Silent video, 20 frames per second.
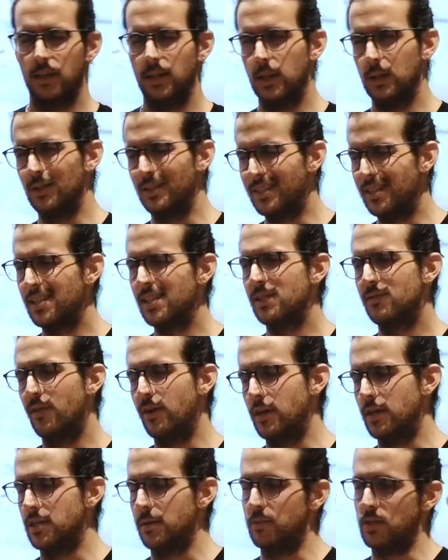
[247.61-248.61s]
Well, this is
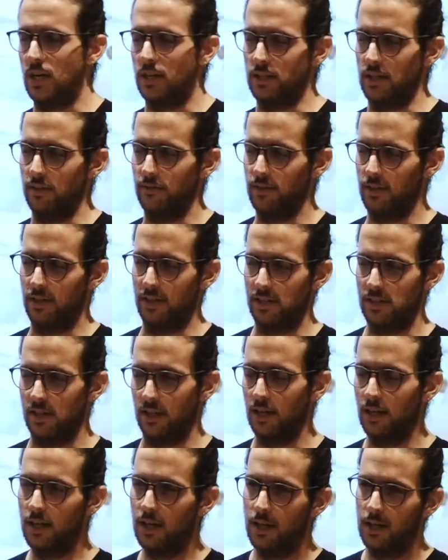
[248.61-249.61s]
very subjective, honestly.
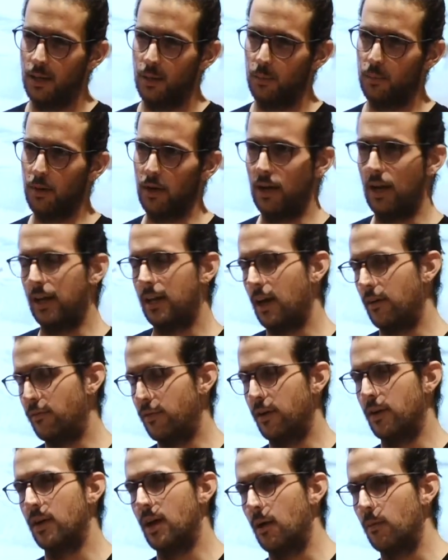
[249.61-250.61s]
But like I
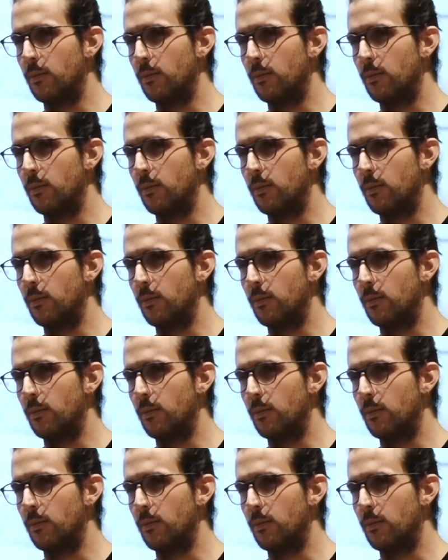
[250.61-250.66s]
figured I